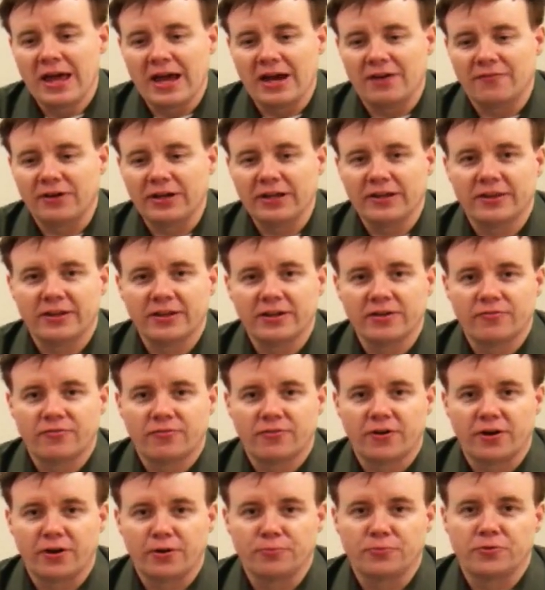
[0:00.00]
Everything
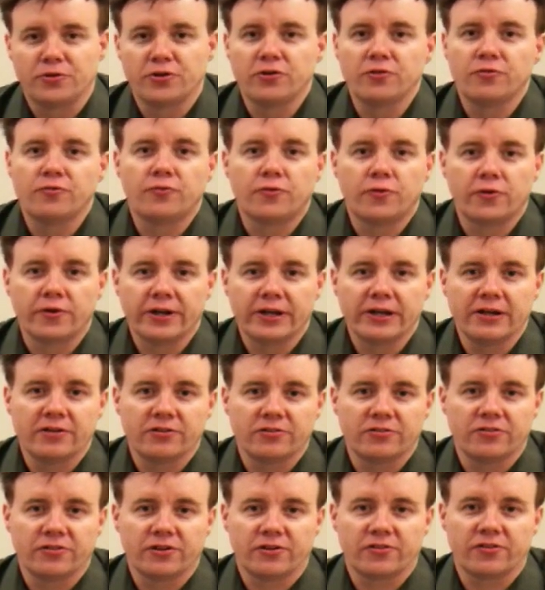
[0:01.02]
from 240-inch
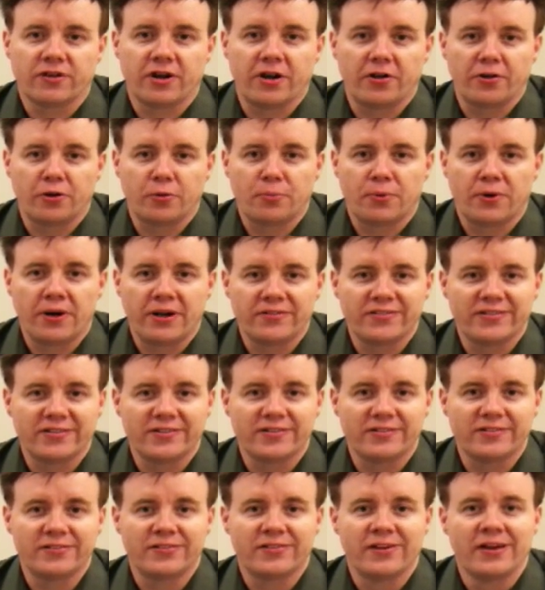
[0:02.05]
6-color
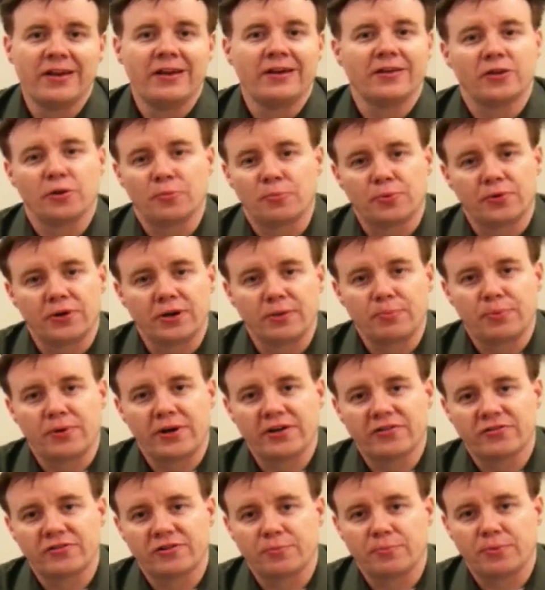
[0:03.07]
presses, the
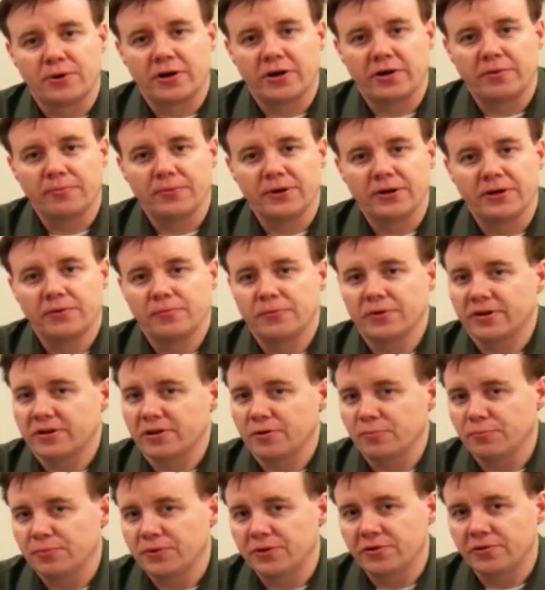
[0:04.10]
pre-press department with
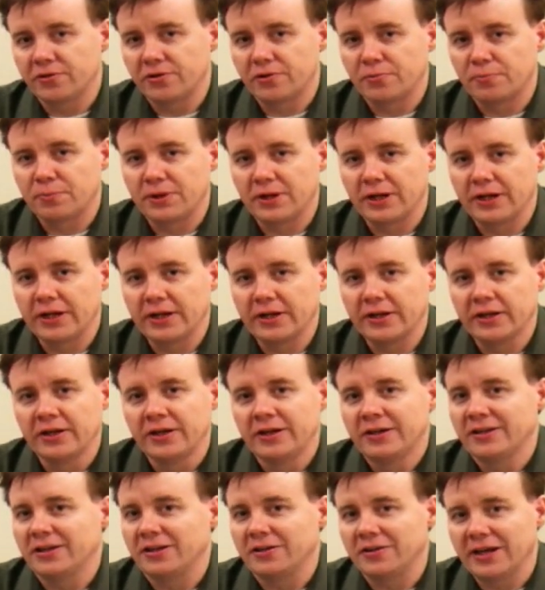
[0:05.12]
computer-to-plate,
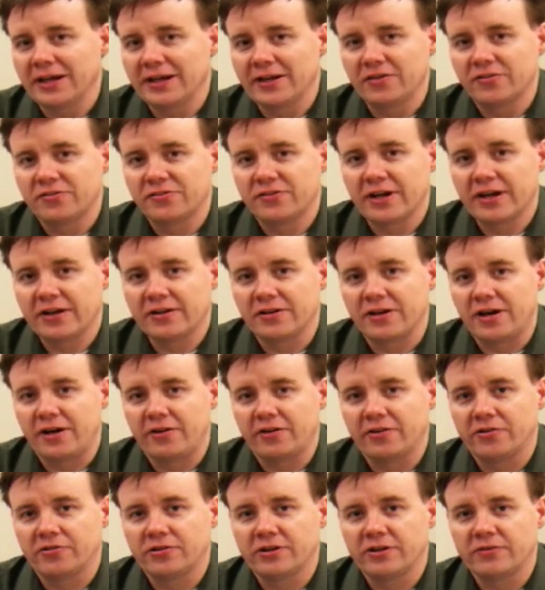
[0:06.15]
the latest
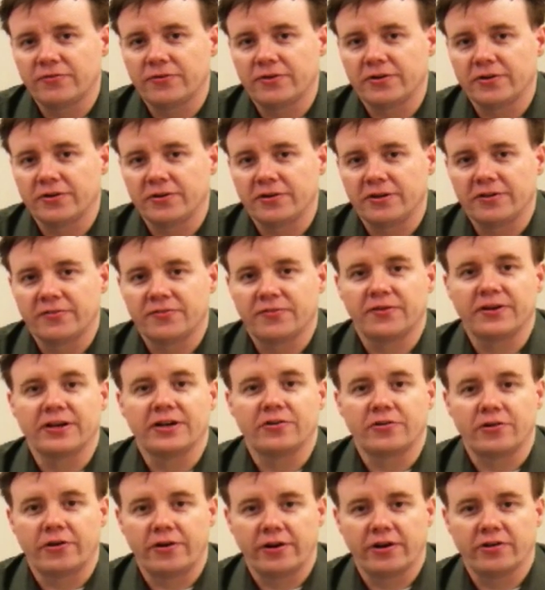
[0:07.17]
technology for delivering
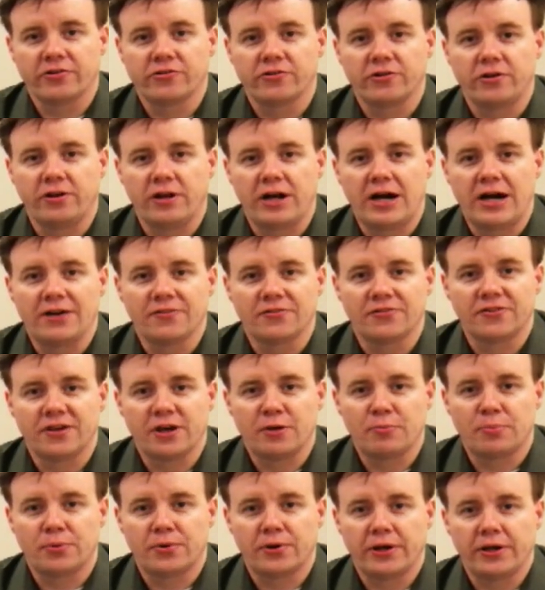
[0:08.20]
traditional
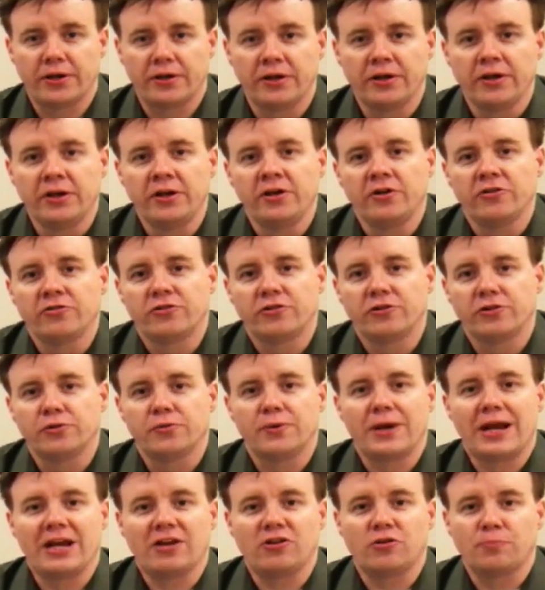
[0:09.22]
offset print,
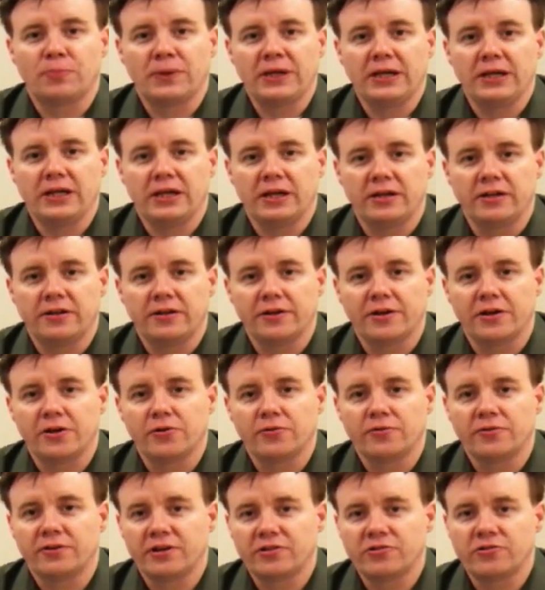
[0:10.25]
to HP Indigo
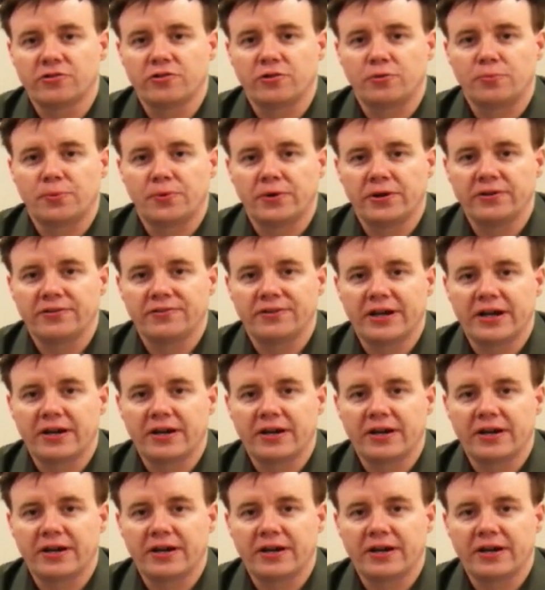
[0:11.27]
digital print